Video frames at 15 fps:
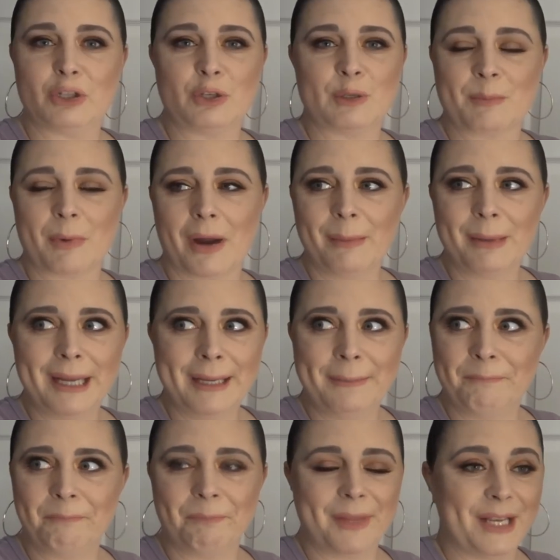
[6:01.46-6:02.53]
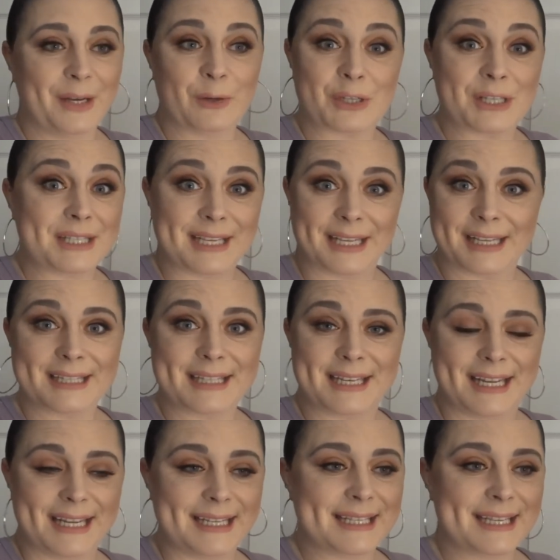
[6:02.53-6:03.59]
to me, and she was probably in her
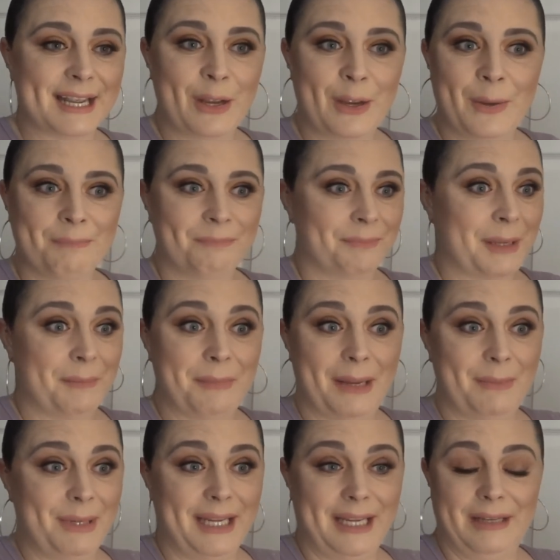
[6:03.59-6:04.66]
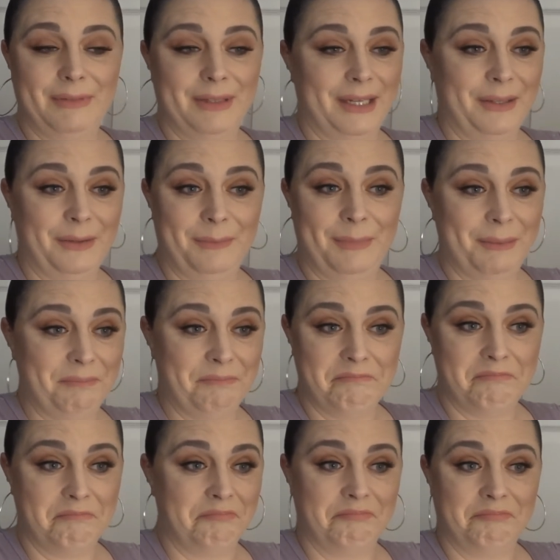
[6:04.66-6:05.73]
60s, maybe even a little bit
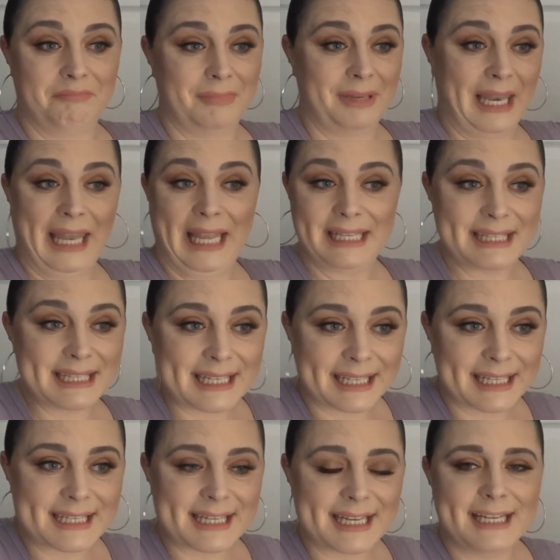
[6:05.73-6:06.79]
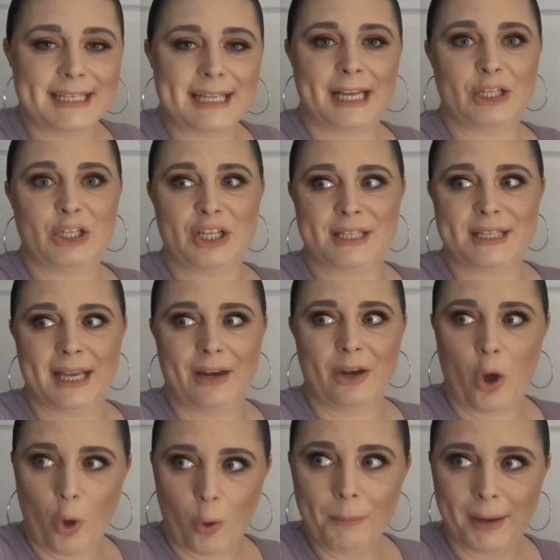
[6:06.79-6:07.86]
late 60s. And she
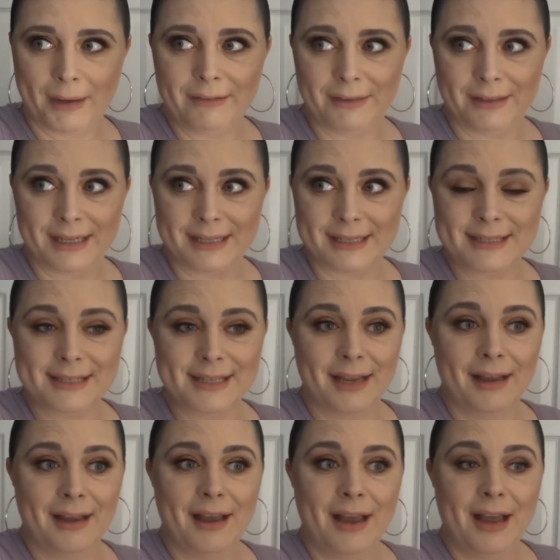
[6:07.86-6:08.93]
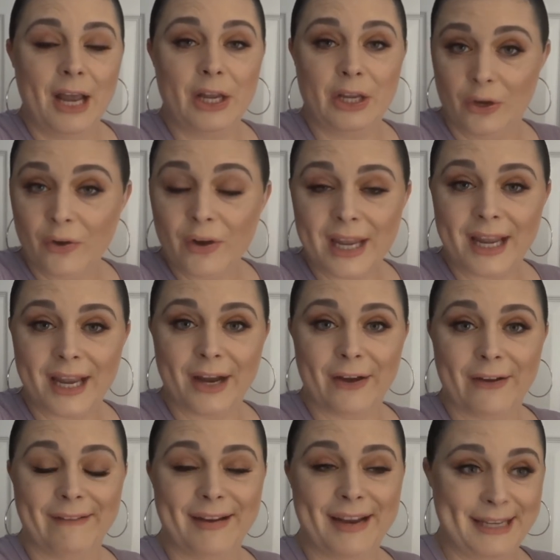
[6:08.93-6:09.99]
said, oh my goodness, your
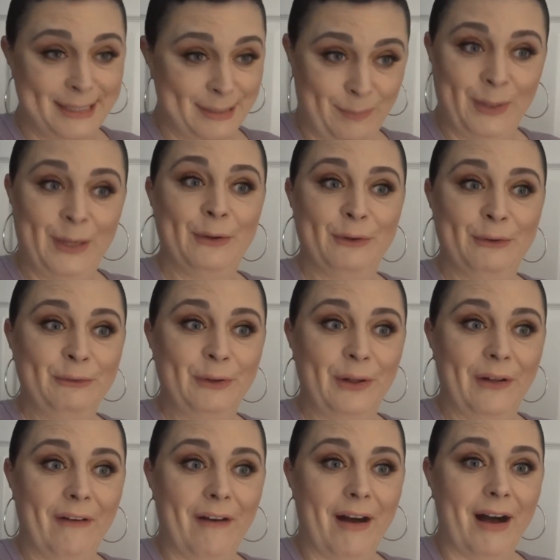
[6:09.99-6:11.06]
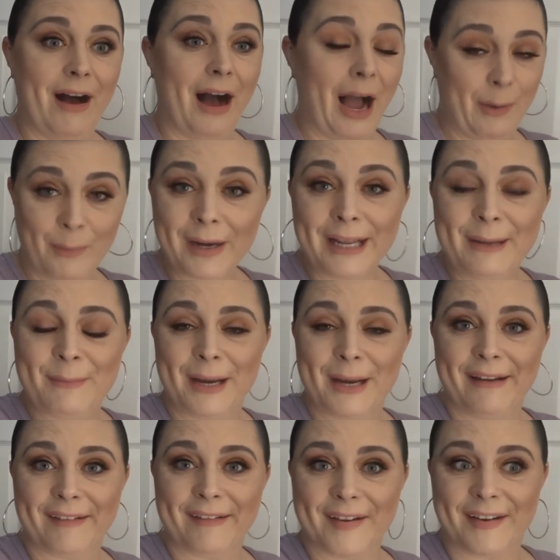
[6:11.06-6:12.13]
hair is beautiful. I want to get my
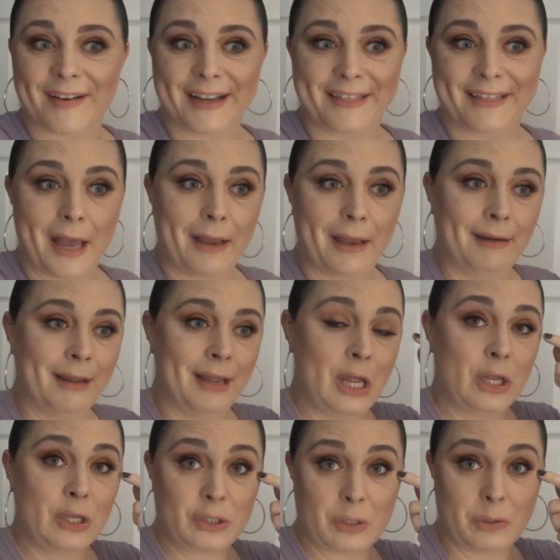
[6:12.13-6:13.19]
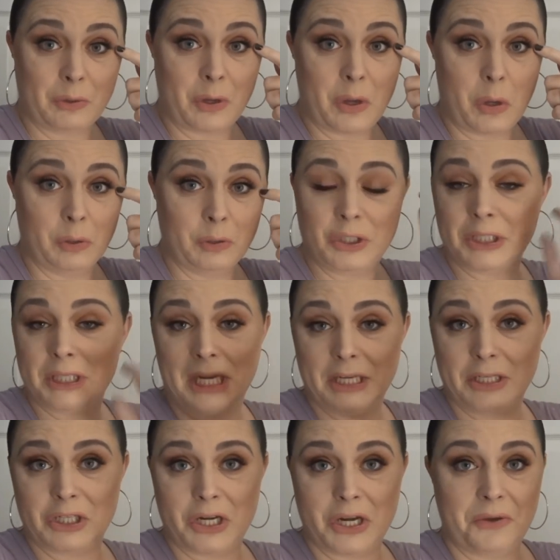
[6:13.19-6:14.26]
hair cut like that. So Nicole, just to
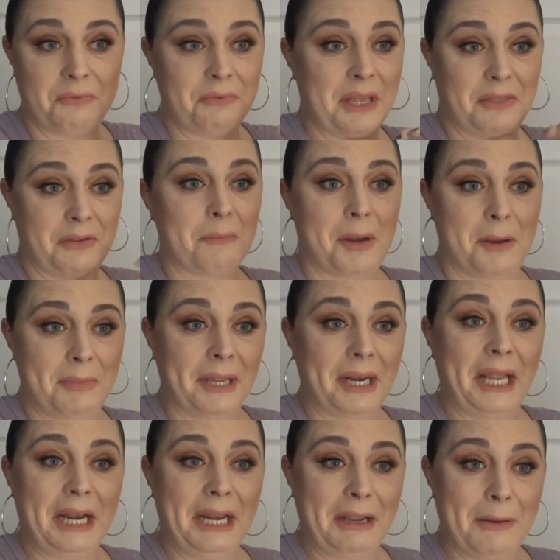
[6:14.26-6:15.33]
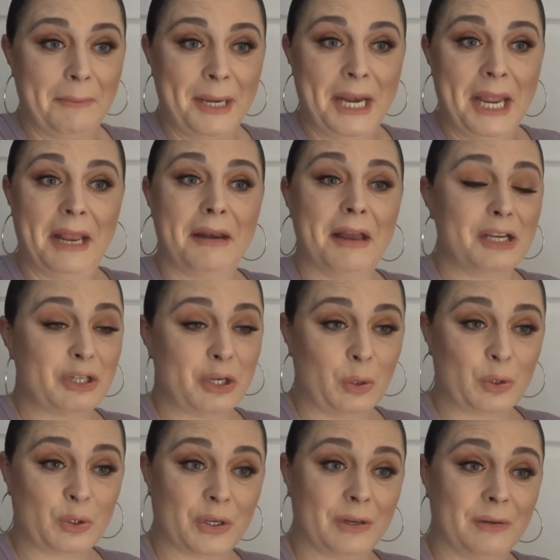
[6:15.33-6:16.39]
let you know that there might be a lady coming in, I
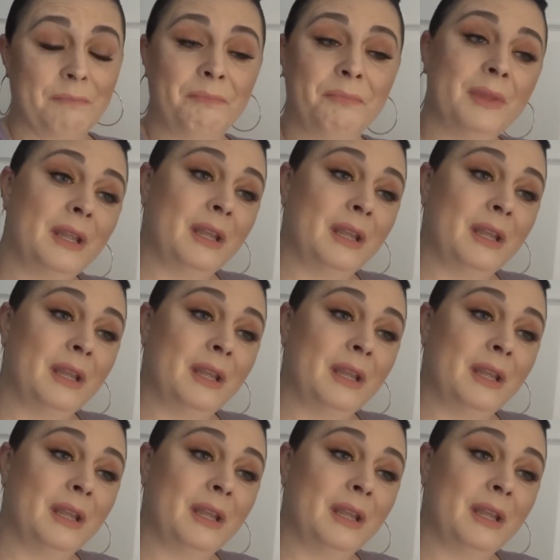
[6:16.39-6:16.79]
told her